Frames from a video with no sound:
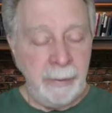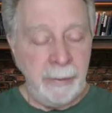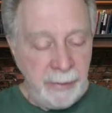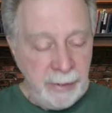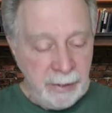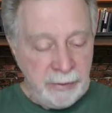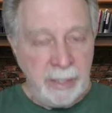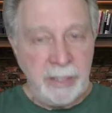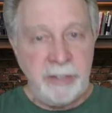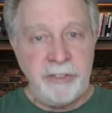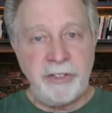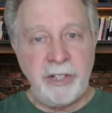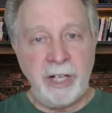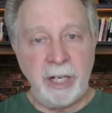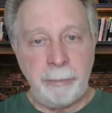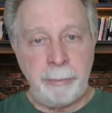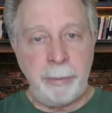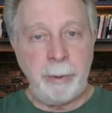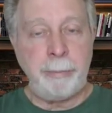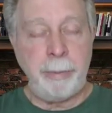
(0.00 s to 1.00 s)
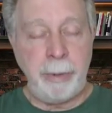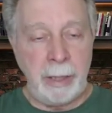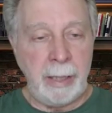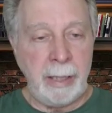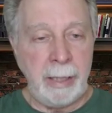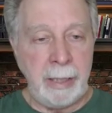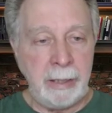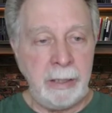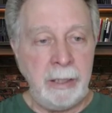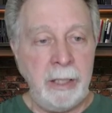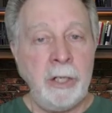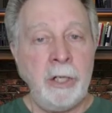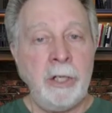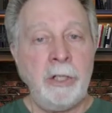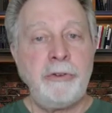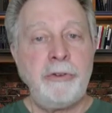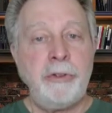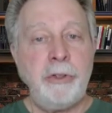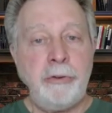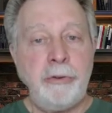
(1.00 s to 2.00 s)
Then they set up a plan
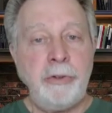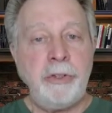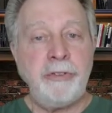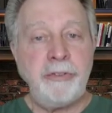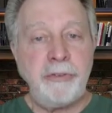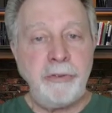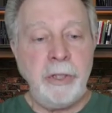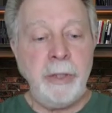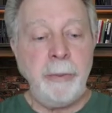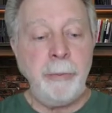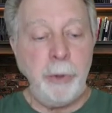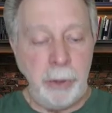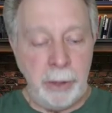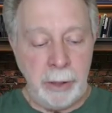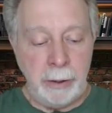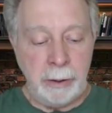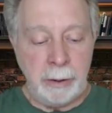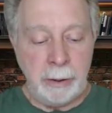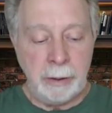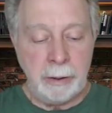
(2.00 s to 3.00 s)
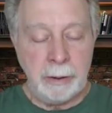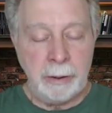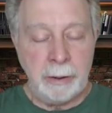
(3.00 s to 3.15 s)
to distribute it.